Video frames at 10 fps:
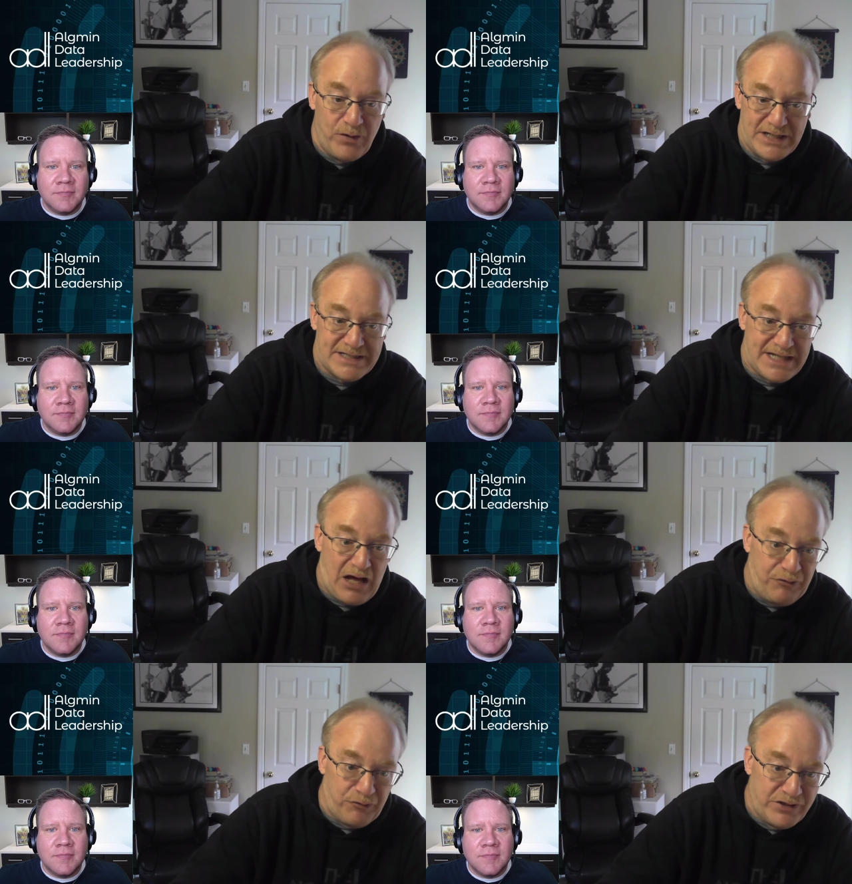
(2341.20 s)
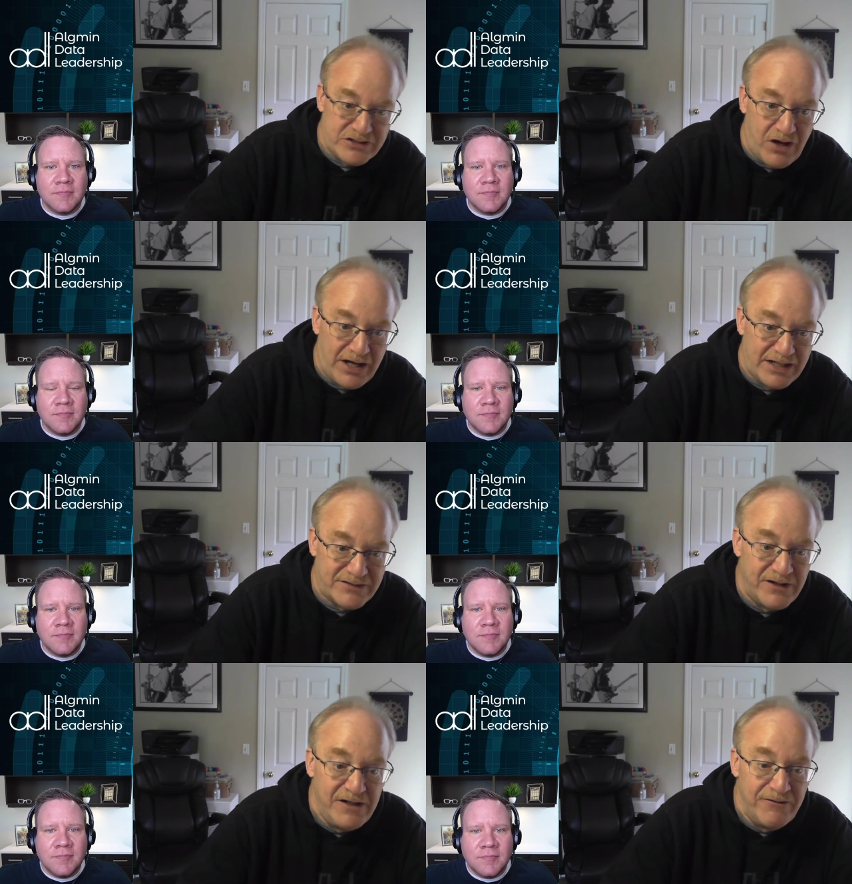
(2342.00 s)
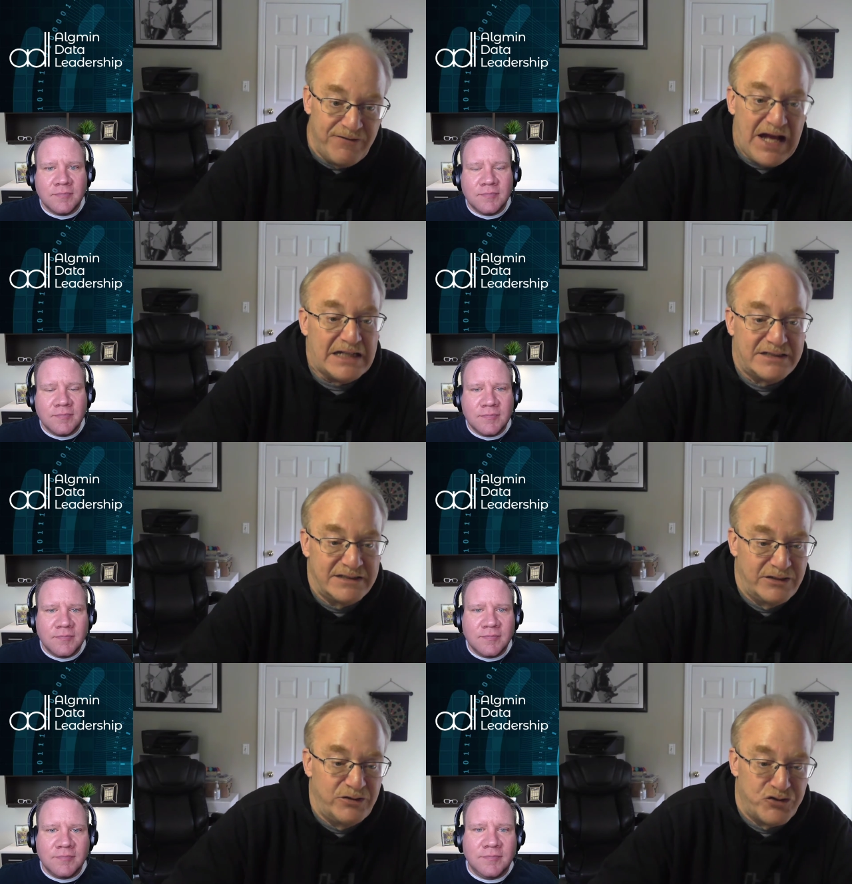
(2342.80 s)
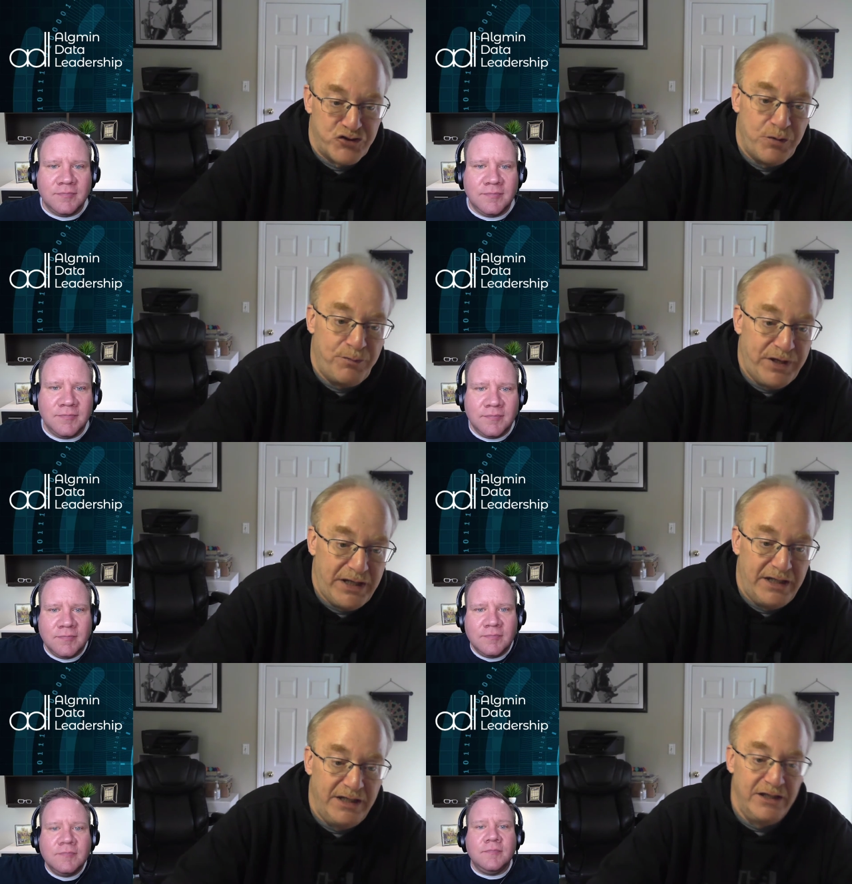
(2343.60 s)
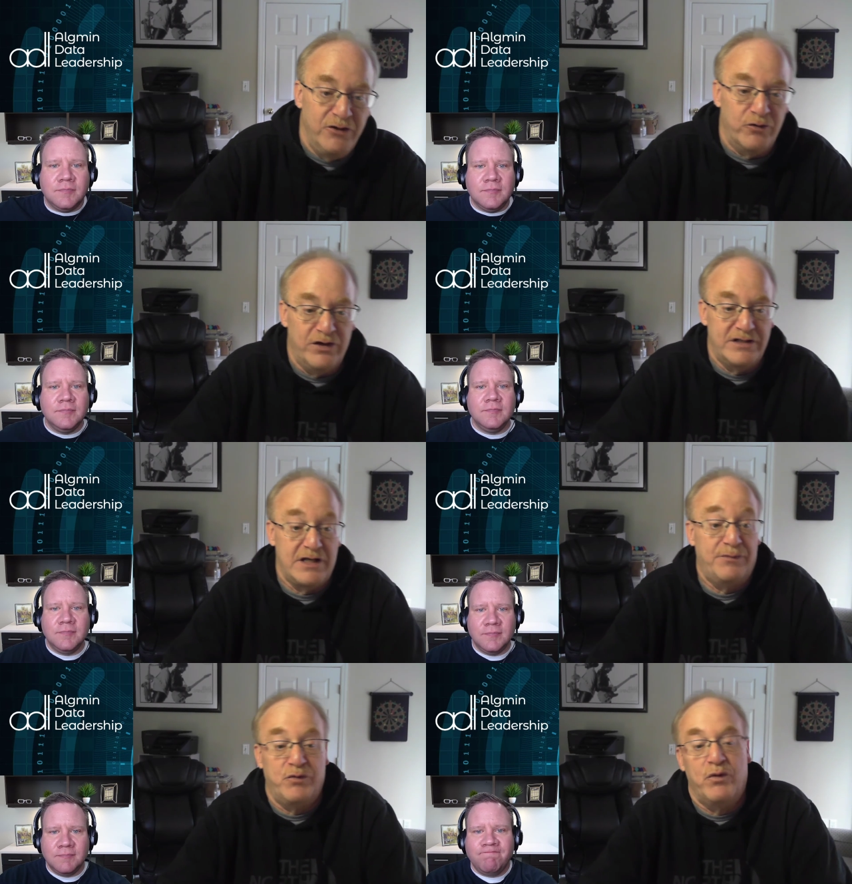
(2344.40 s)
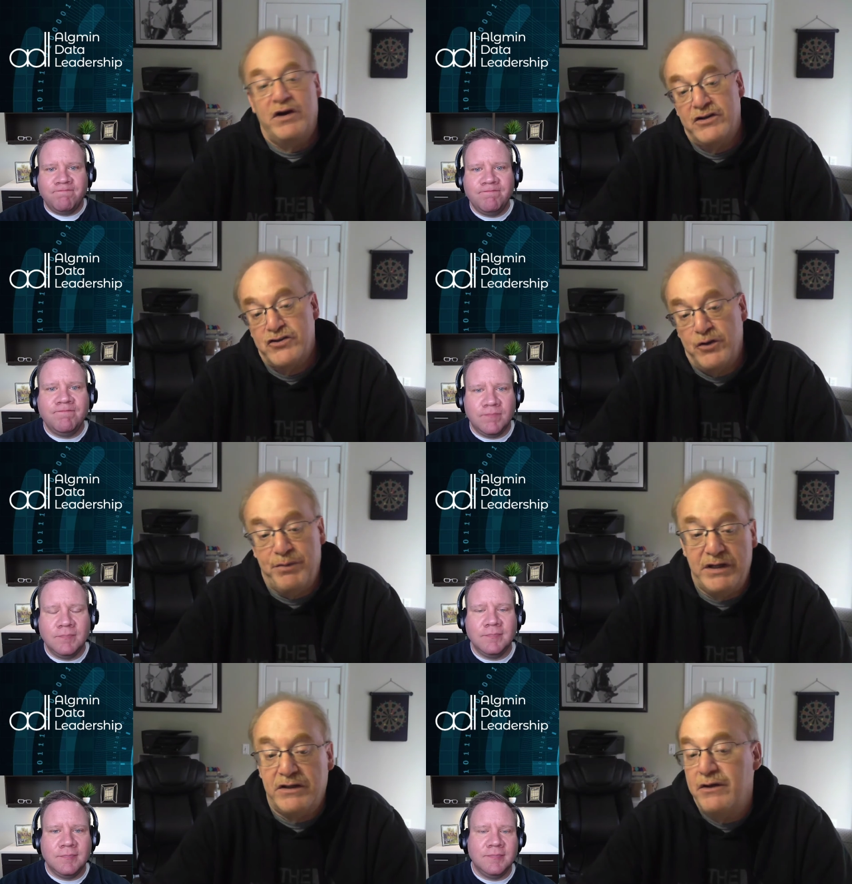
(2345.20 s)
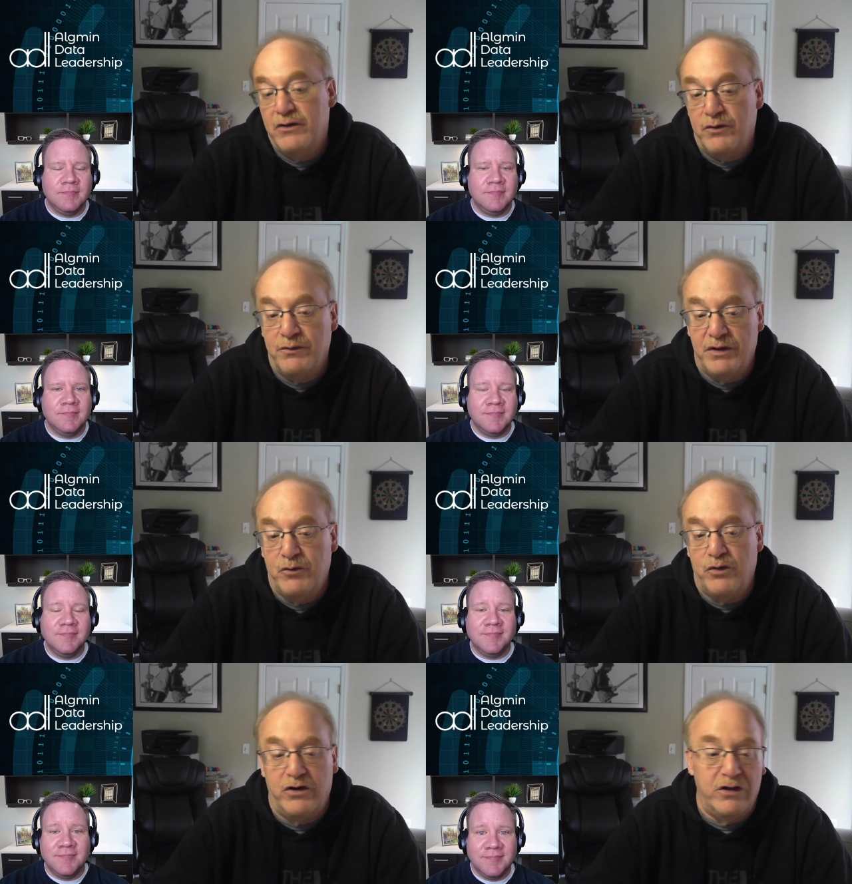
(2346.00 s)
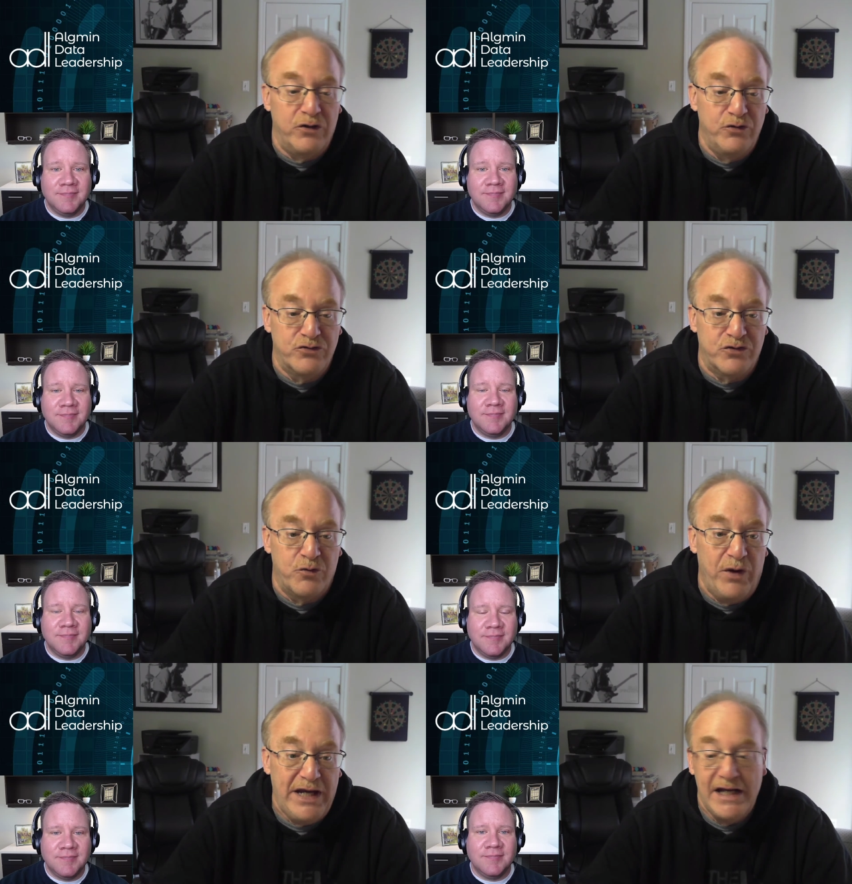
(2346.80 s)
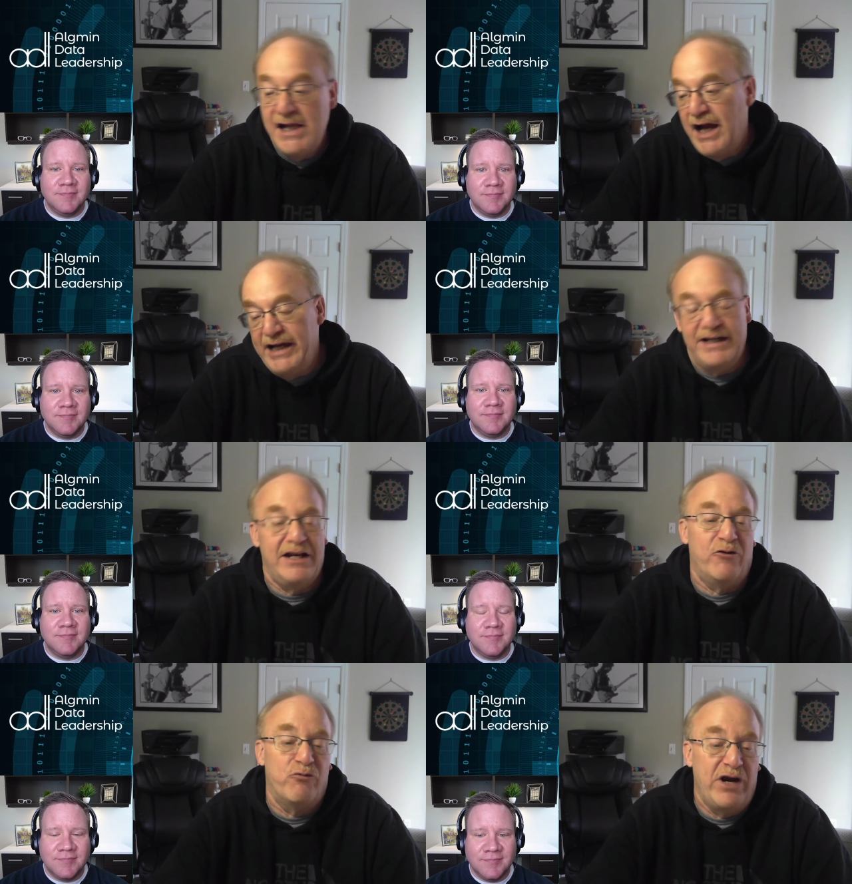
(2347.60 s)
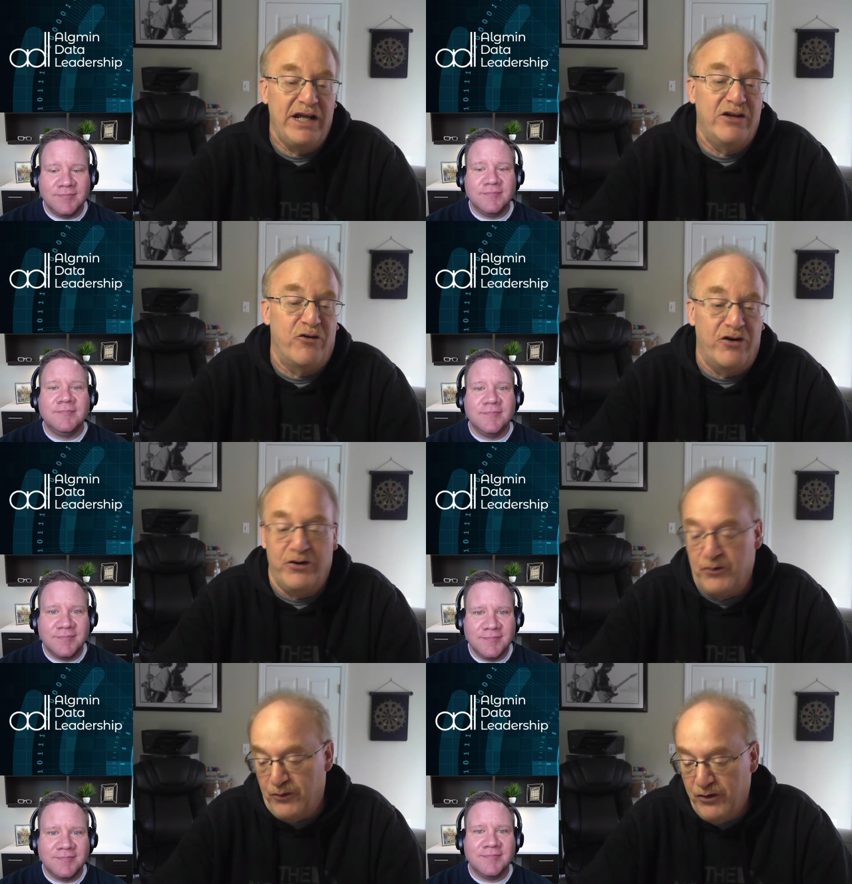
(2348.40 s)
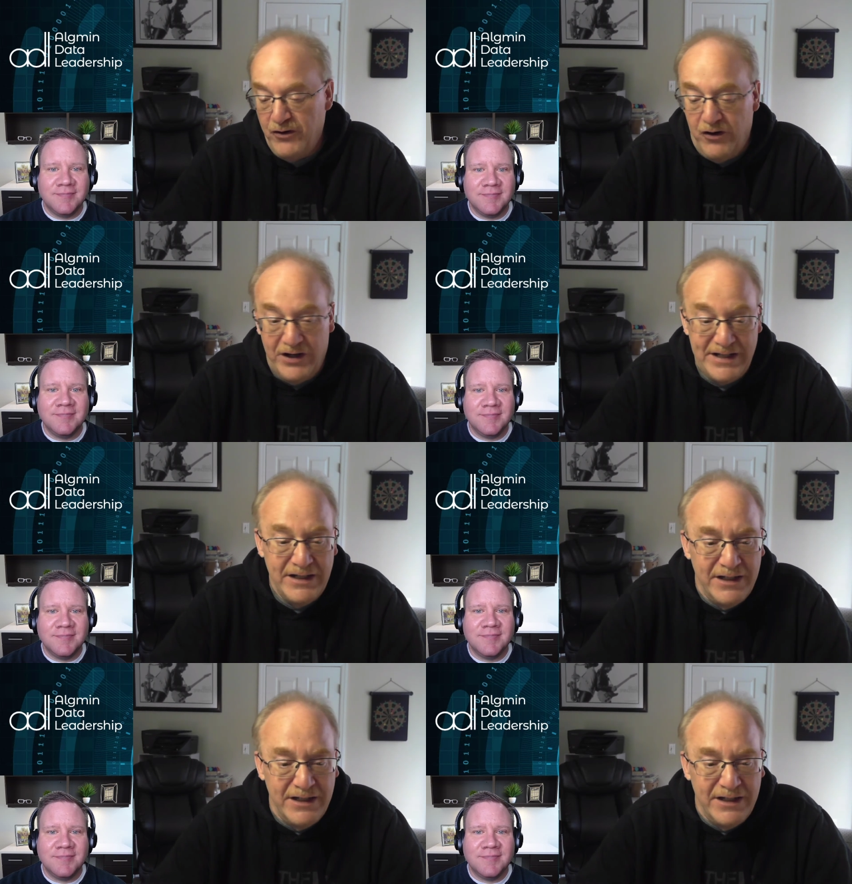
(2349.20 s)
Speaker 1: south, or it's not as fast as it should be, or as up to where it should be in order to lose weight. I ended up writing an article on,